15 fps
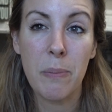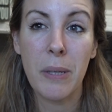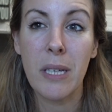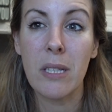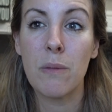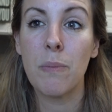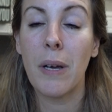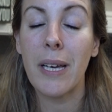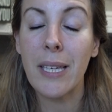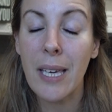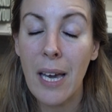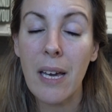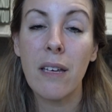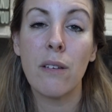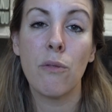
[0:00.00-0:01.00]
because
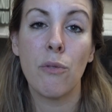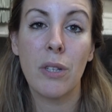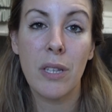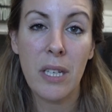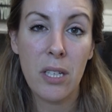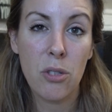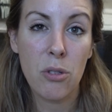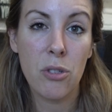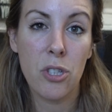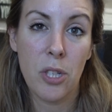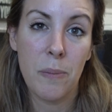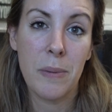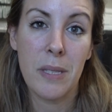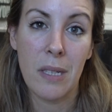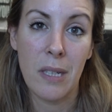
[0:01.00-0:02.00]
again,
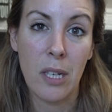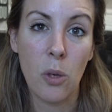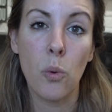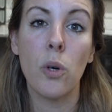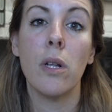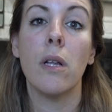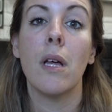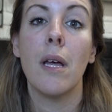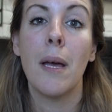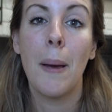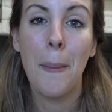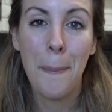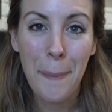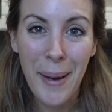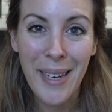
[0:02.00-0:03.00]
relationships equal
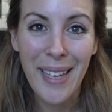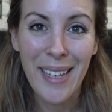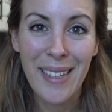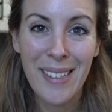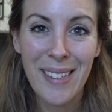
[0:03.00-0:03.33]
money.